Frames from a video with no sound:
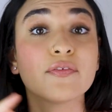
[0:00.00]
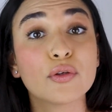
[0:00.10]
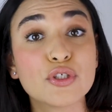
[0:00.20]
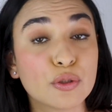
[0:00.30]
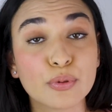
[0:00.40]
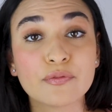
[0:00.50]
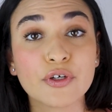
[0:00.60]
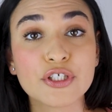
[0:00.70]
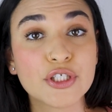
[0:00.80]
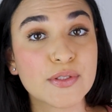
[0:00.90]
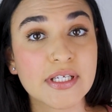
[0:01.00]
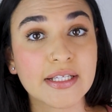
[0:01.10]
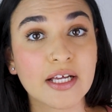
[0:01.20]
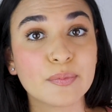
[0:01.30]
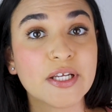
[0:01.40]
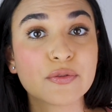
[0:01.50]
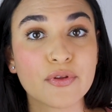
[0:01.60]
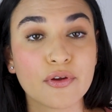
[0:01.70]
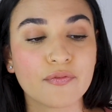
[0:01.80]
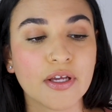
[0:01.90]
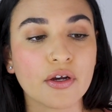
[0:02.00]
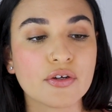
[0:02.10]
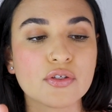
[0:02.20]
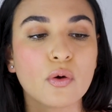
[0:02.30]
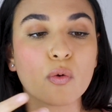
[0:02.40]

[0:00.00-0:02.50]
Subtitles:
If you do prefer to use the Cloud Paints with your fingers,